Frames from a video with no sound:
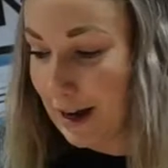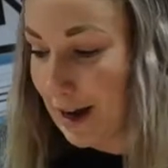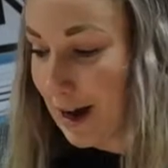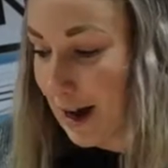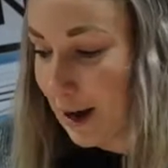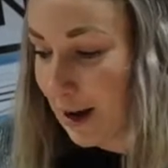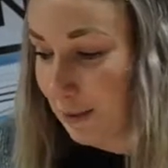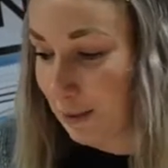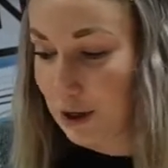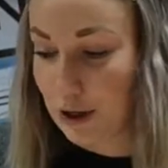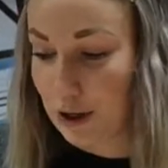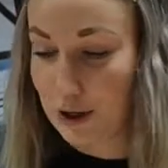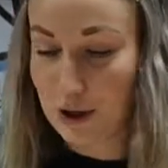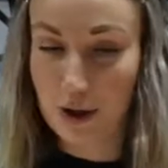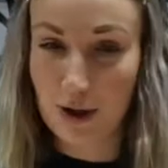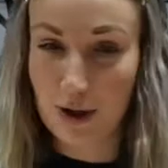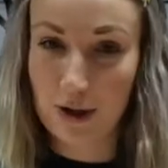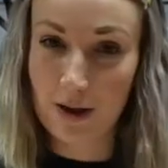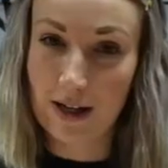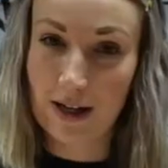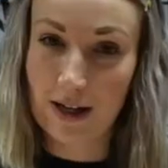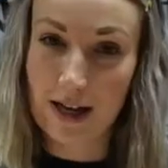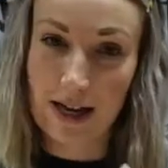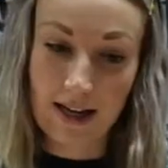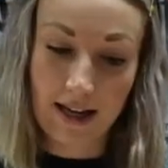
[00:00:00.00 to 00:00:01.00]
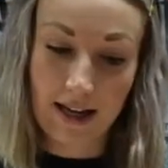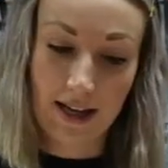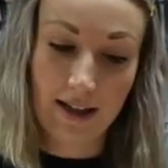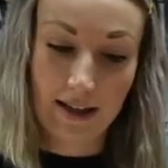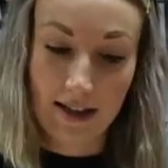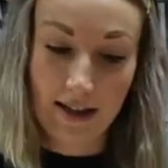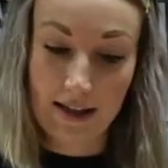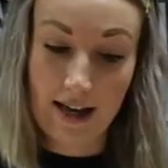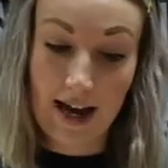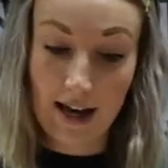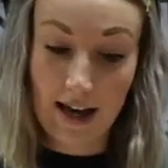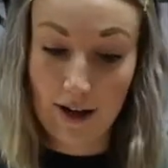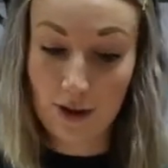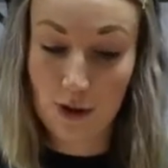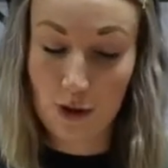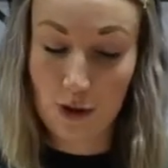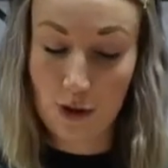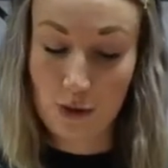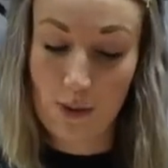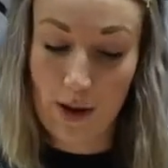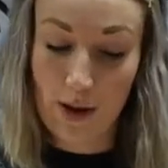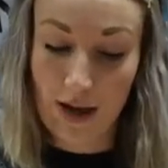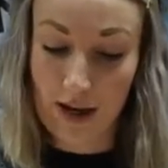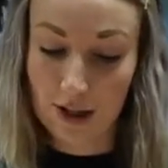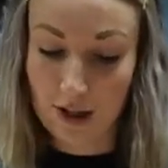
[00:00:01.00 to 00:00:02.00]
I'm going to cut the actual
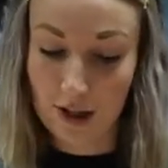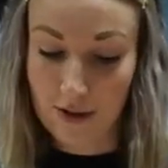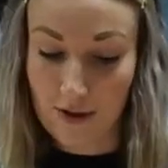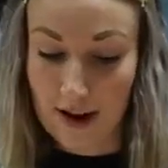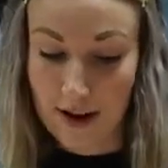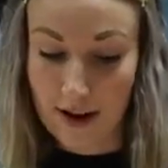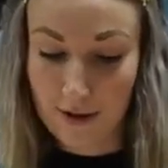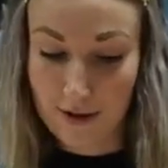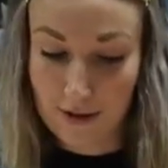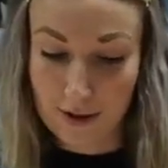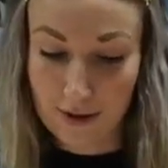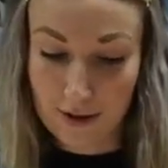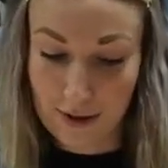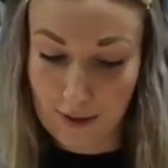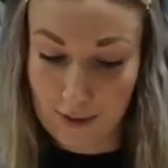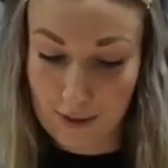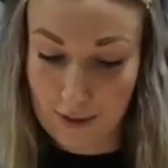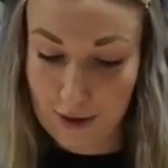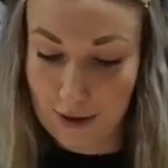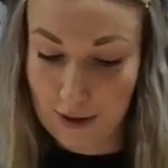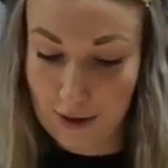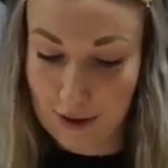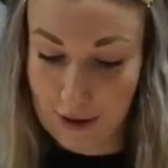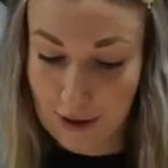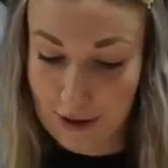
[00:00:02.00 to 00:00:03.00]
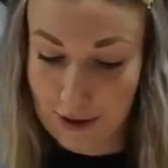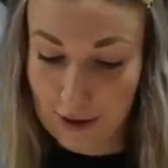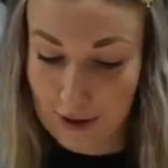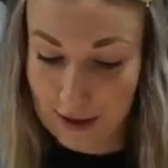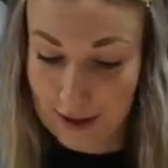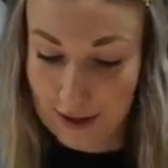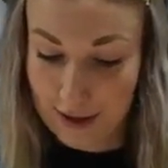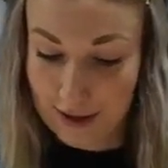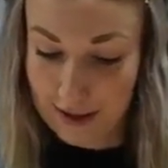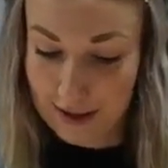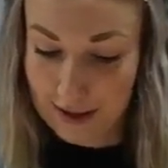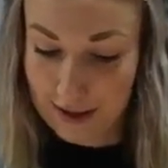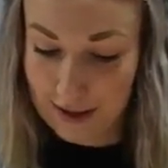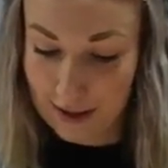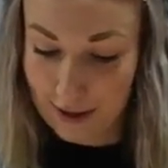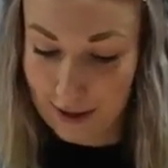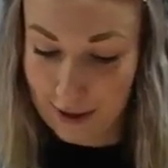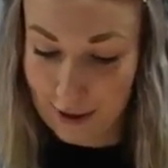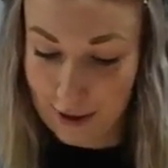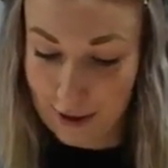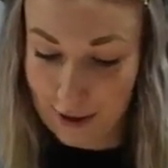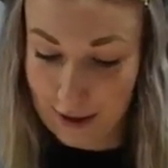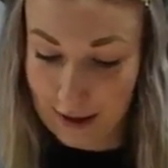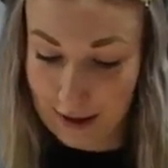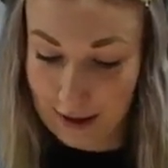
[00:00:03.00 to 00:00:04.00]
picture out. So I'm just going to cut his
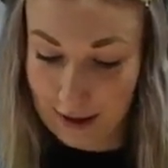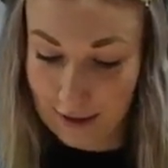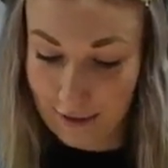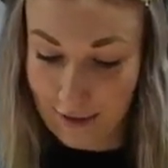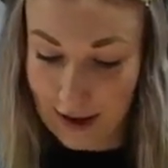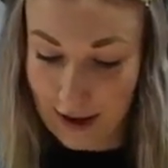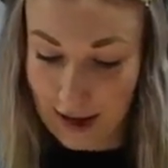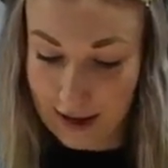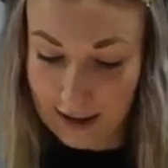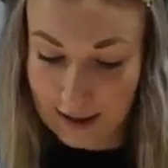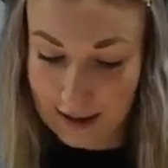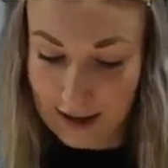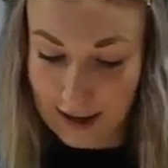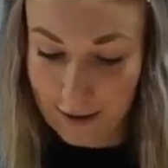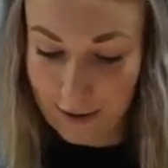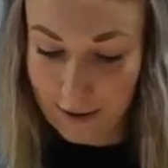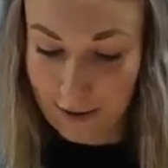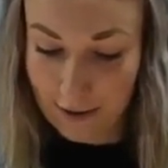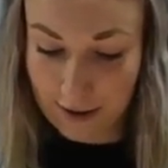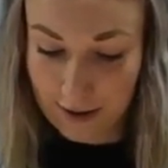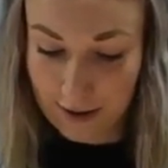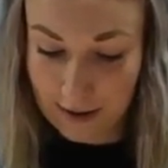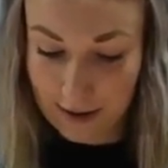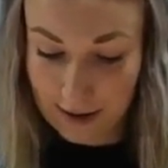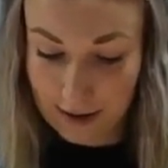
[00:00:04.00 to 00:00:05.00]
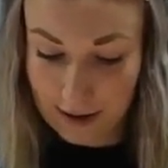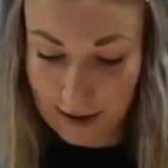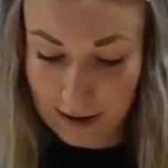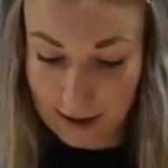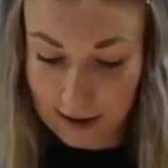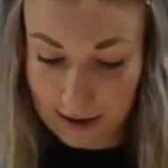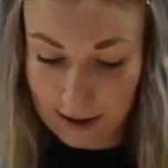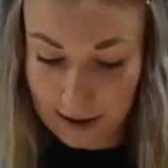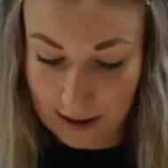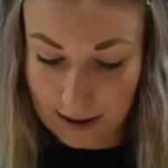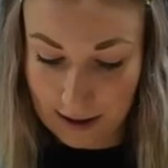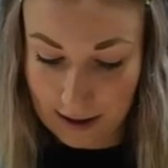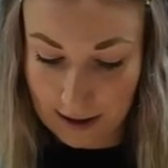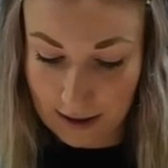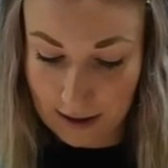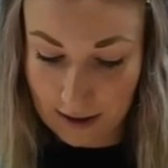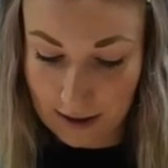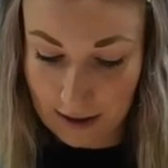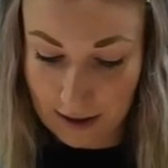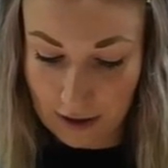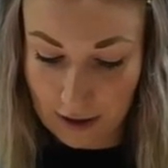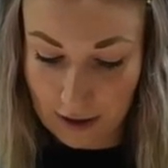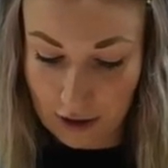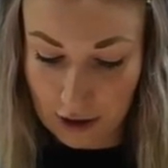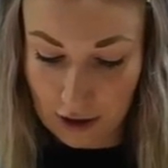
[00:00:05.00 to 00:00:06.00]
cute little face out.
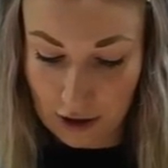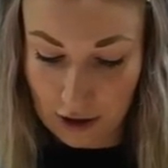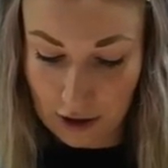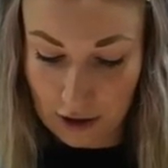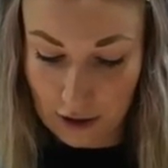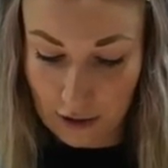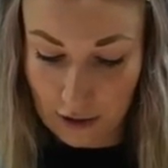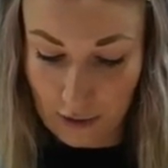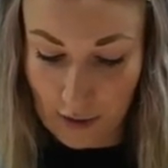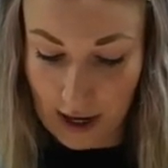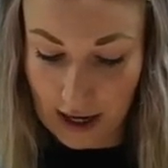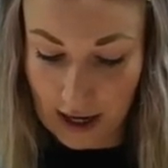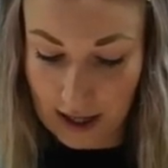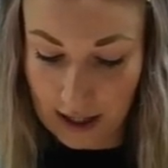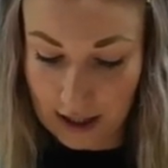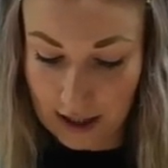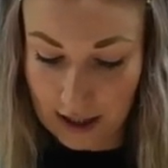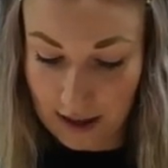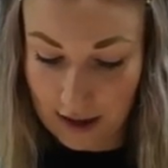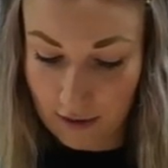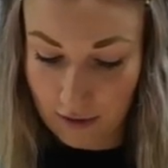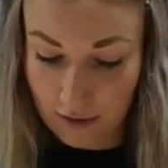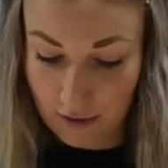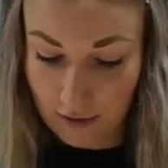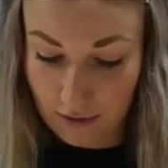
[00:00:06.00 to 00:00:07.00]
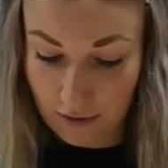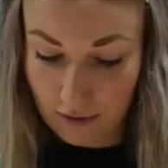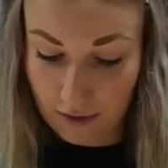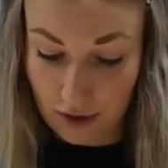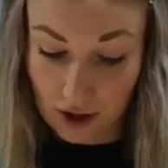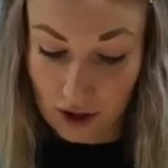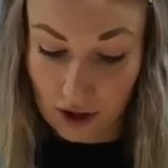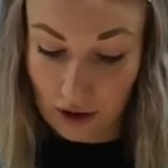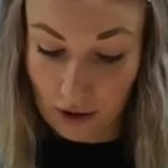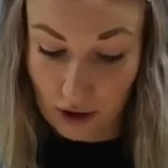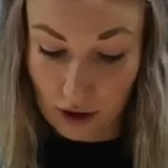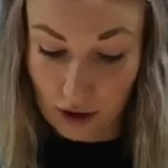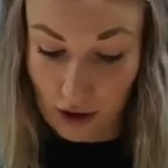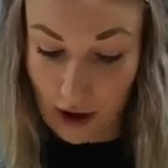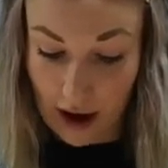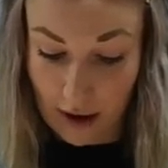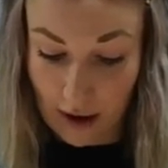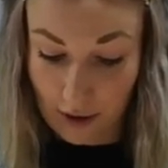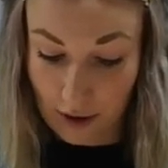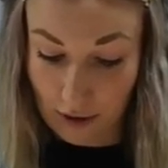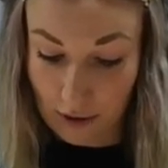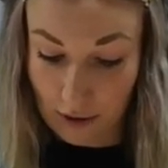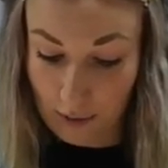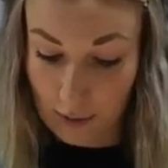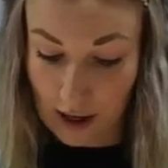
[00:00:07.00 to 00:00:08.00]
Just another way to cut
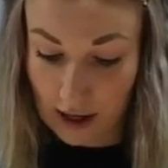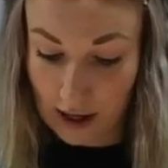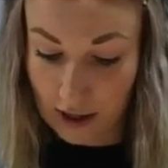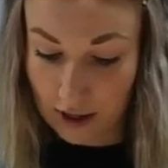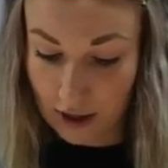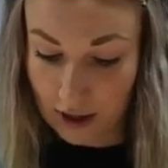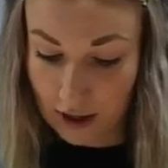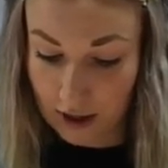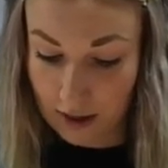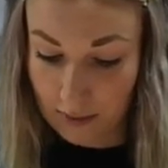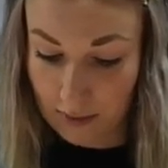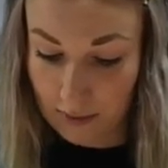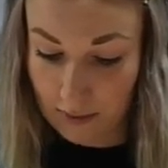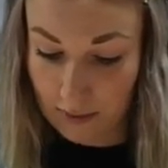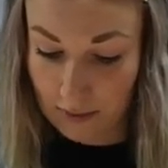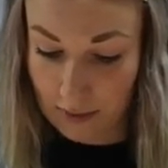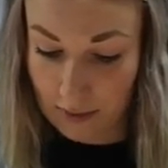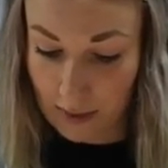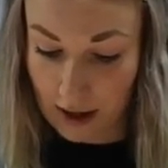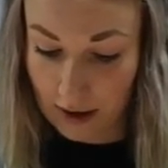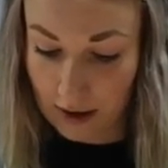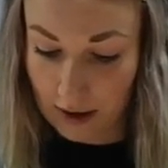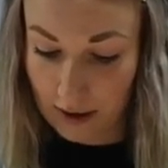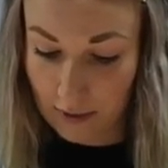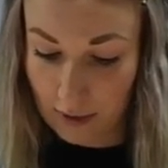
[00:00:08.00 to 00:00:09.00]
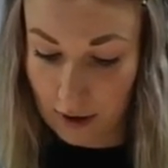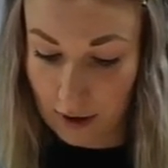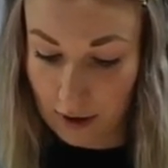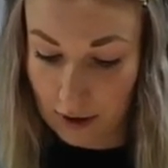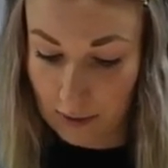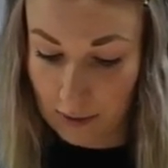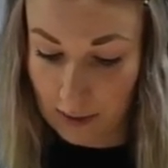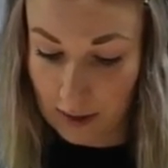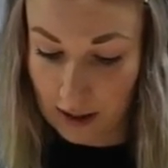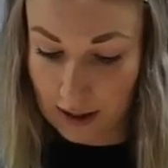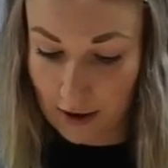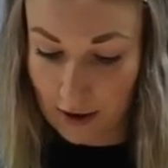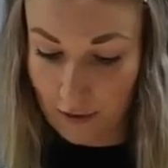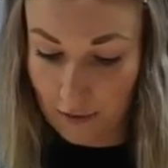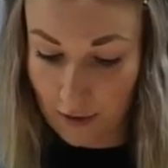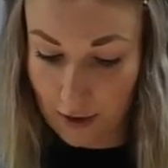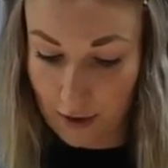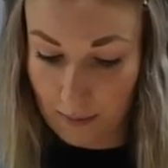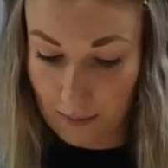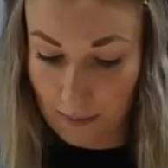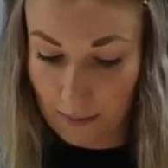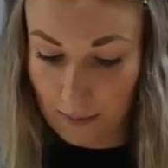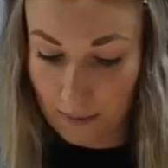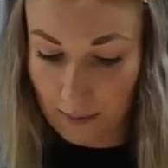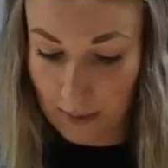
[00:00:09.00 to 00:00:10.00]
out your pictures and make them look a bit
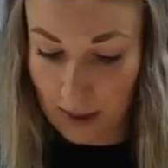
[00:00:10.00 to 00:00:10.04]
different.